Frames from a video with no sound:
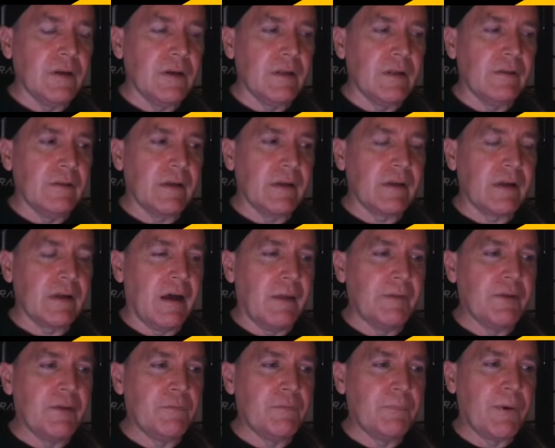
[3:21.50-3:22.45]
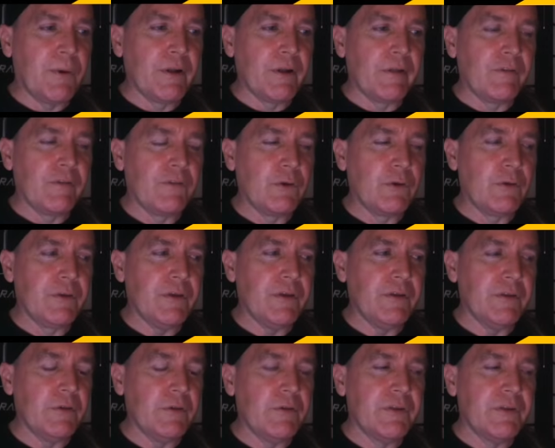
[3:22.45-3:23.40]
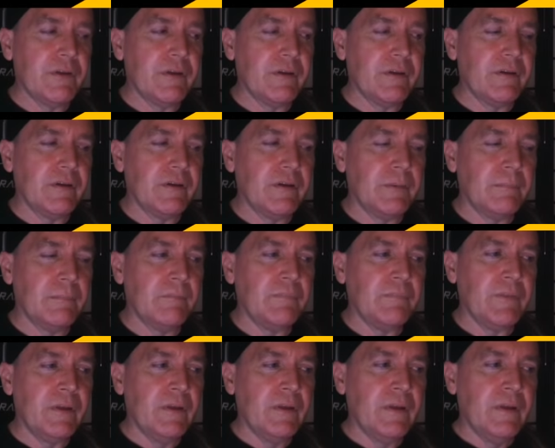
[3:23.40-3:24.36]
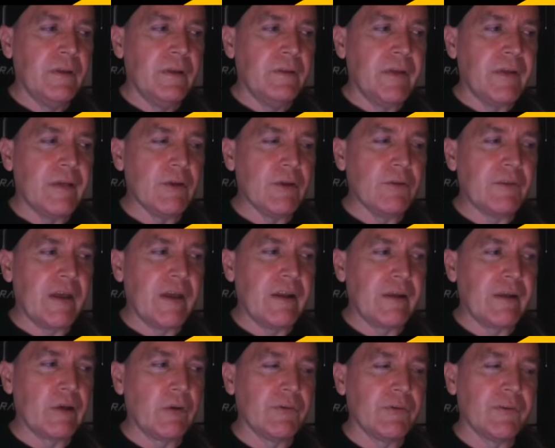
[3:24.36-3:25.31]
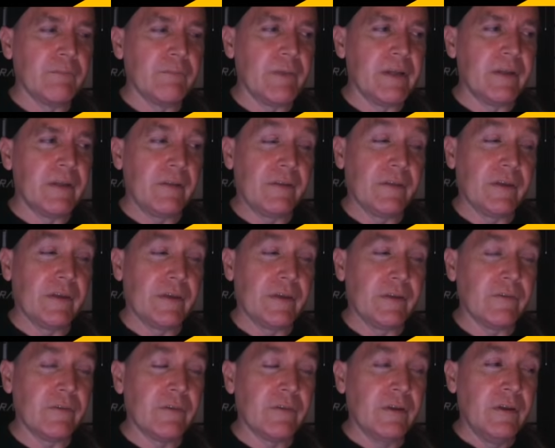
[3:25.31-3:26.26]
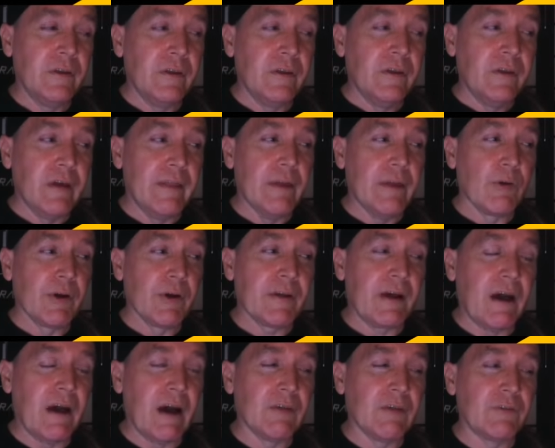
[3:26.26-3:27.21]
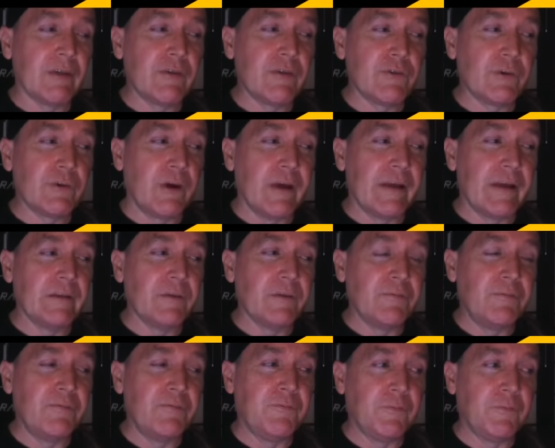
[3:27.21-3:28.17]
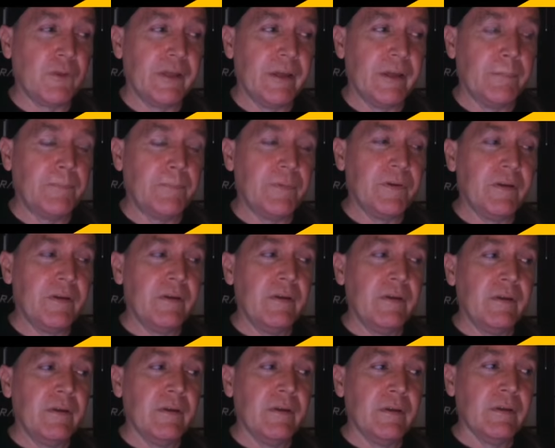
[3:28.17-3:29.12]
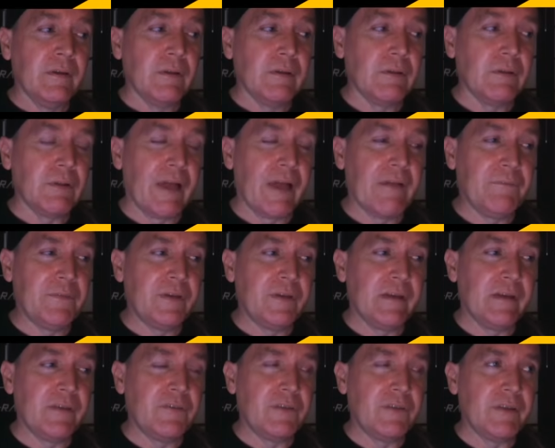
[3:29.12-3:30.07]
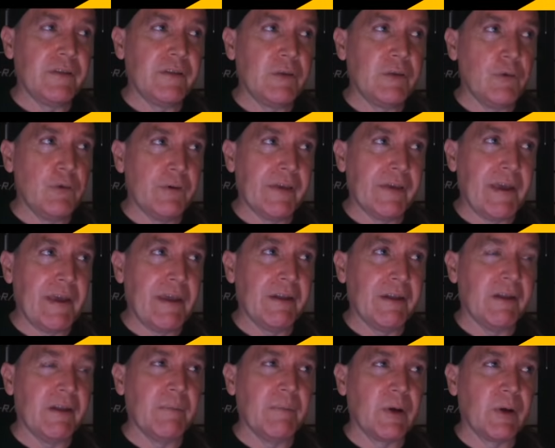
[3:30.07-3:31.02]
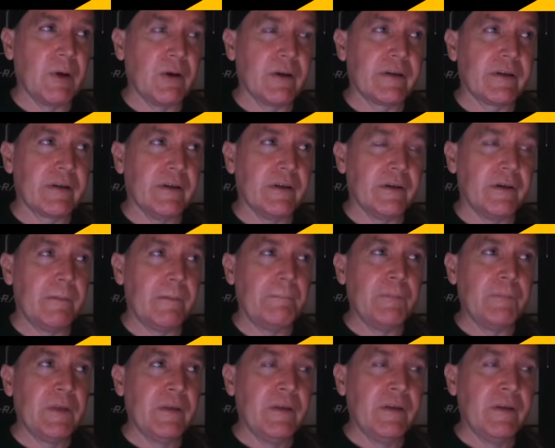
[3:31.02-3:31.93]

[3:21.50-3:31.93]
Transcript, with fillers: the the Communist Party of the Soviet Union, um, they had their tentacles in many things. And they were constantly trying to flip leftists in the UK and America,